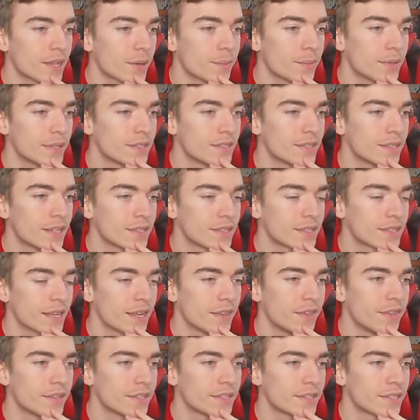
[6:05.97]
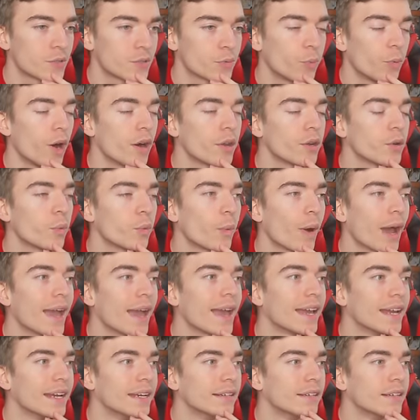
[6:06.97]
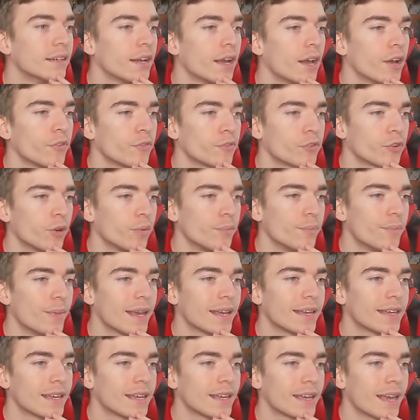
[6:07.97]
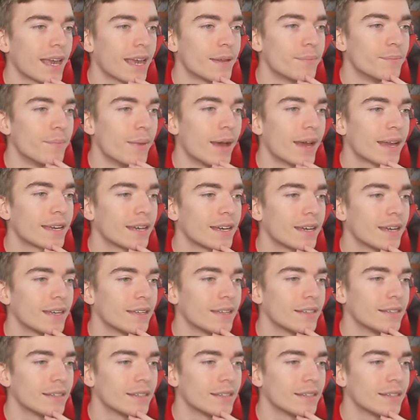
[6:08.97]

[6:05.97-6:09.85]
That means this is one away from making a Mega